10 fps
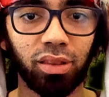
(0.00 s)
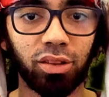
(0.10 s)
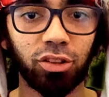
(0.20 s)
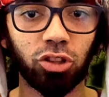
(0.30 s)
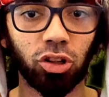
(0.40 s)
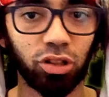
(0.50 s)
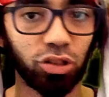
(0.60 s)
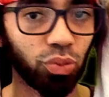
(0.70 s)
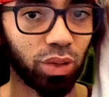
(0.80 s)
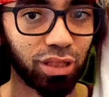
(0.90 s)
So this
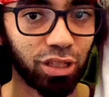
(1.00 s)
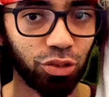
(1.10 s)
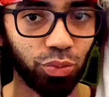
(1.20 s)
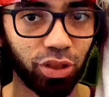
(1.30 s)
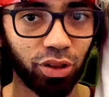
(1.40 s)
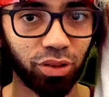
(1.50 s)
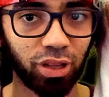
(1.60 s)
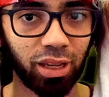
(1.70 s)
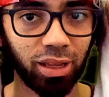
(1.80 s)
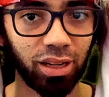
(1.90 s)
one is without
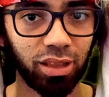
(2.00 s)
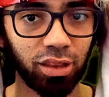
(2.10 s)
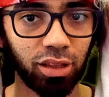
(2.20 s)
heating.